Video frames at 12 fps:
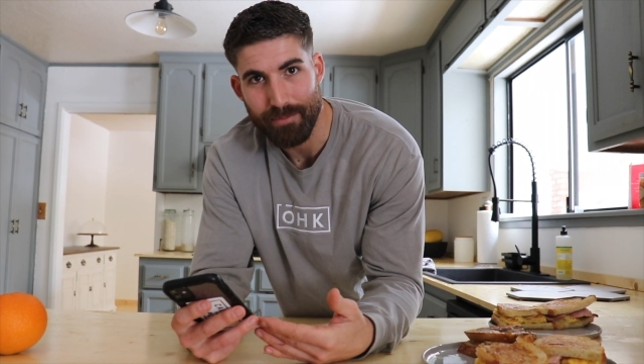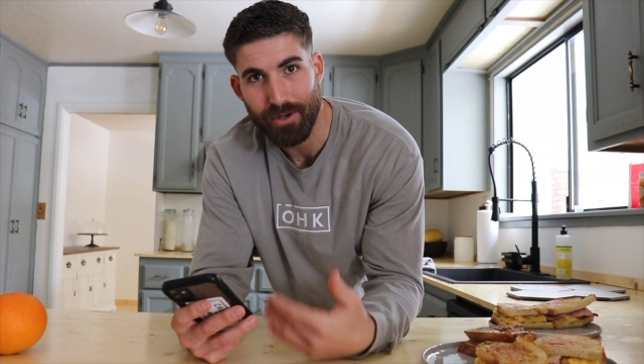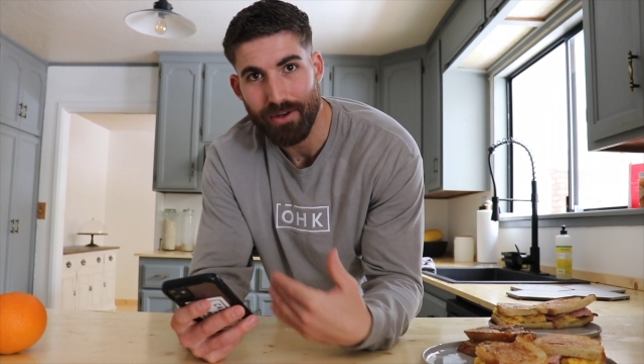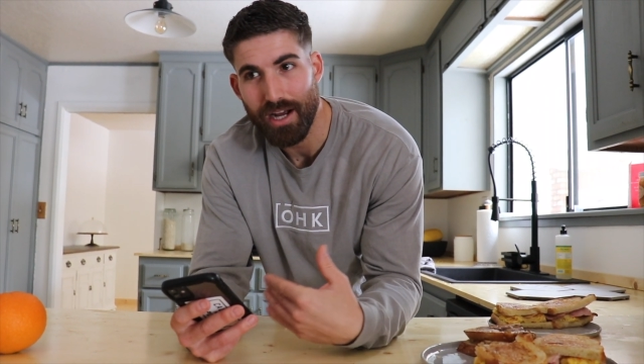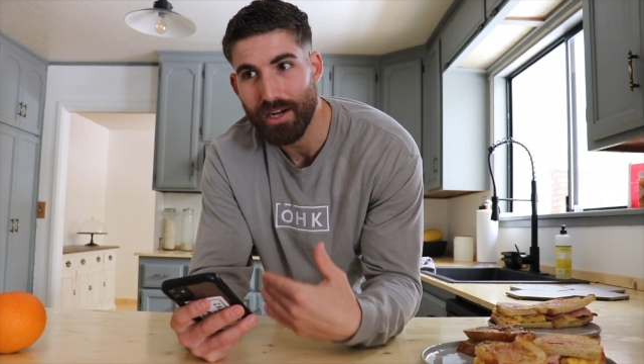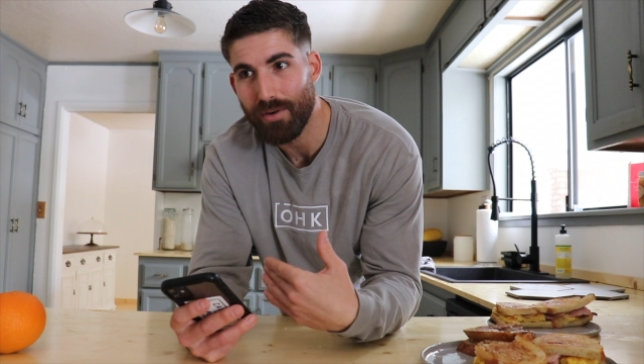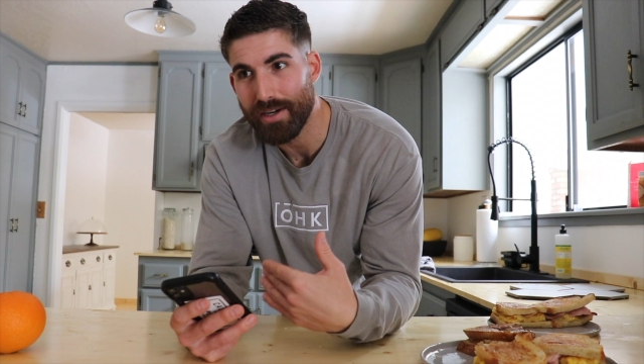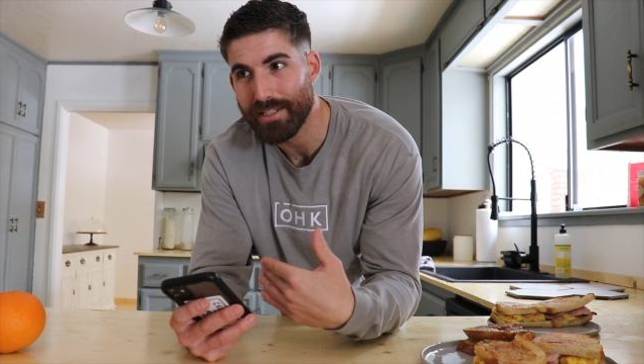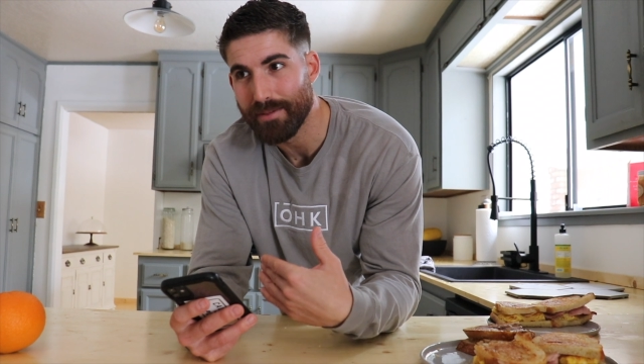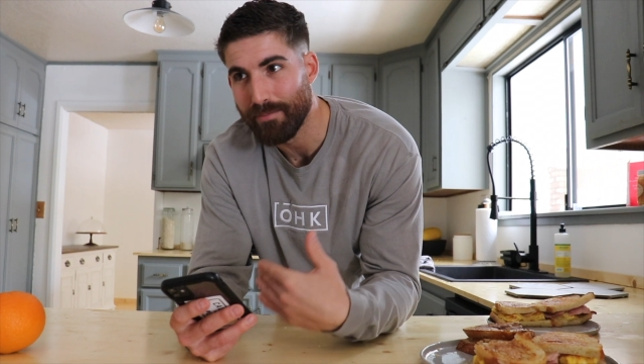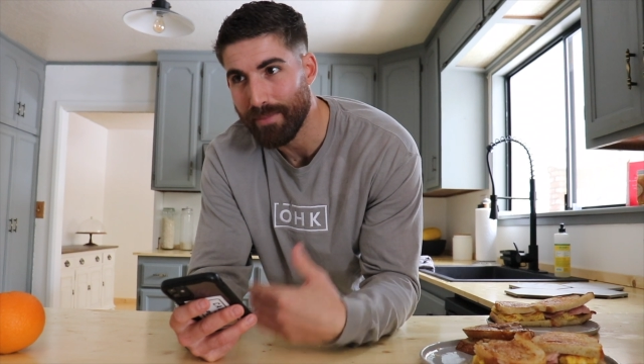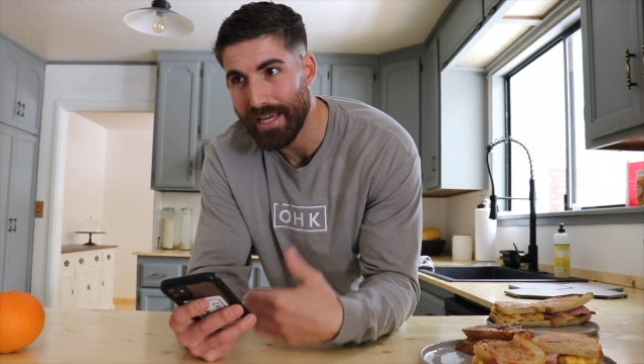You're not going
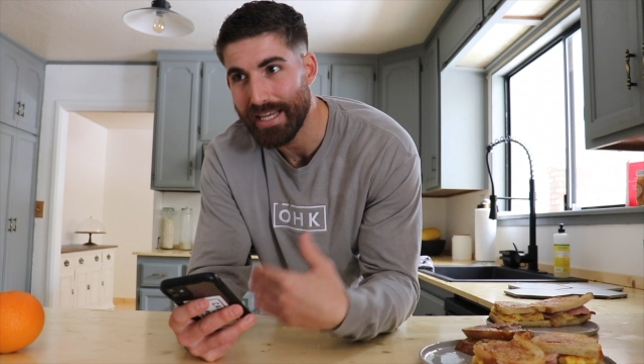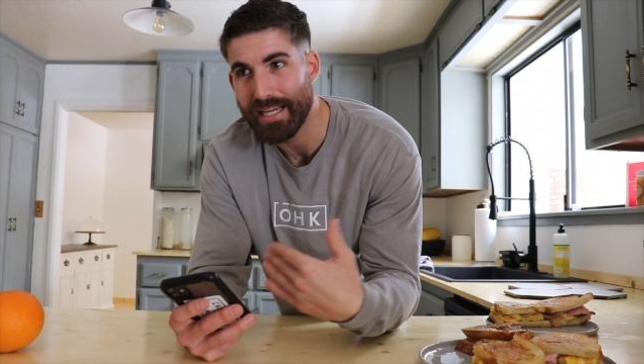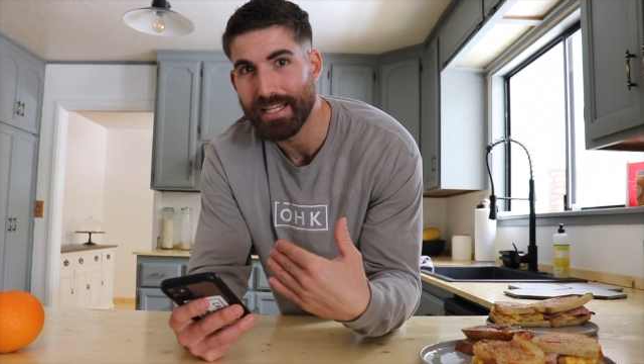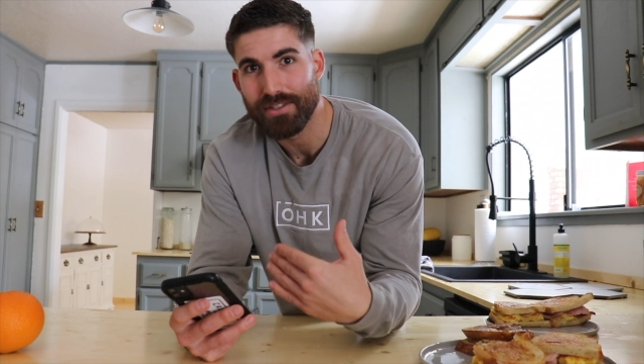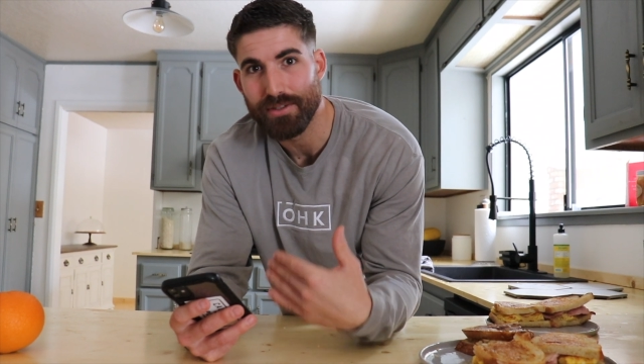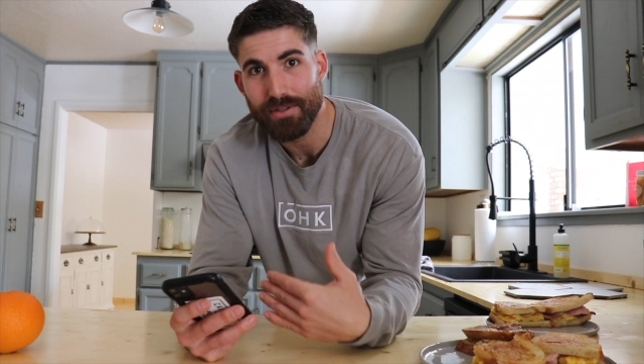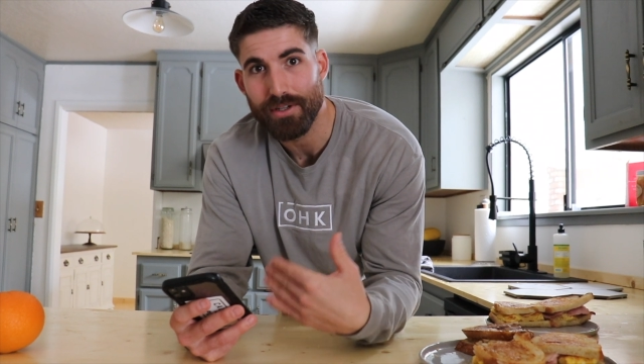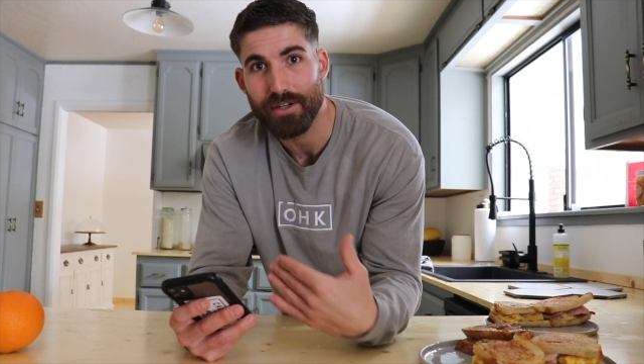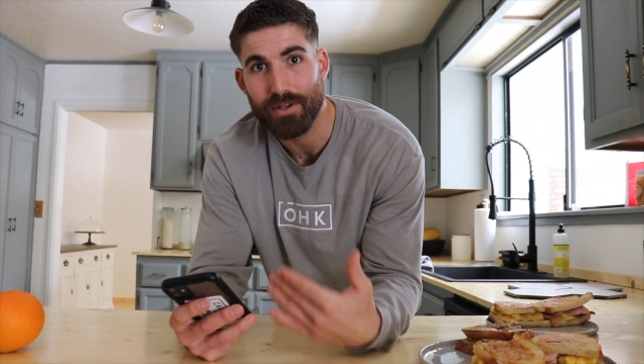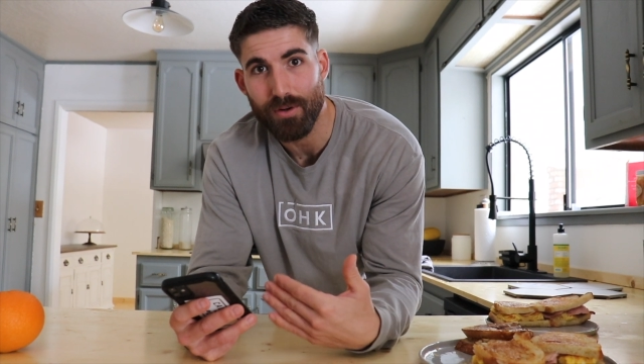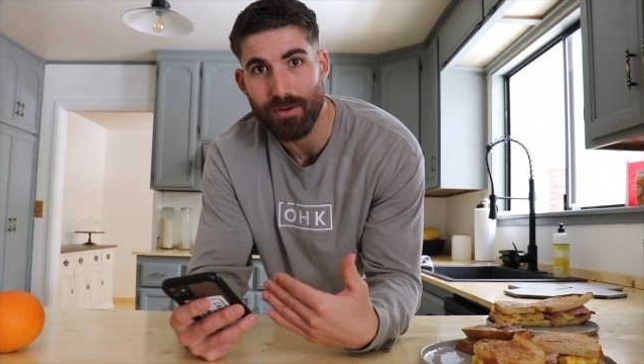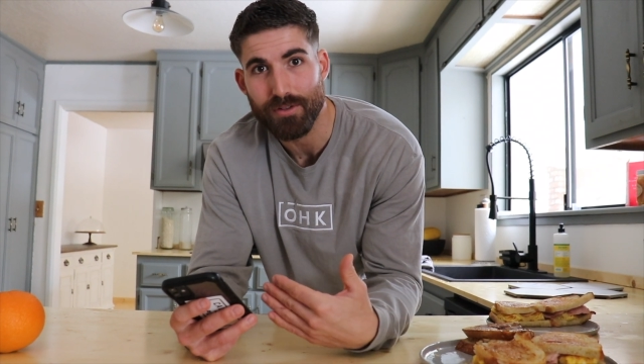to make it to your
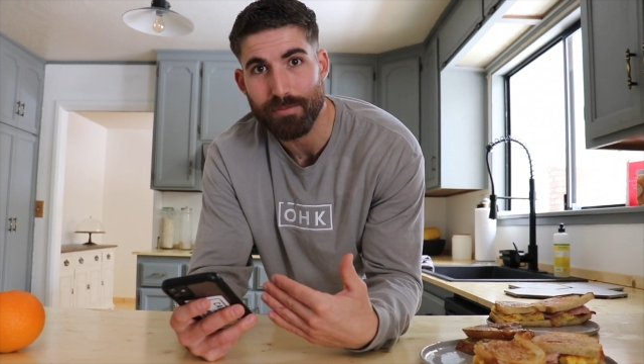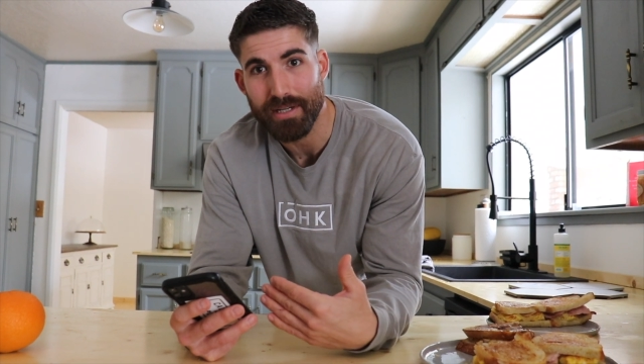goals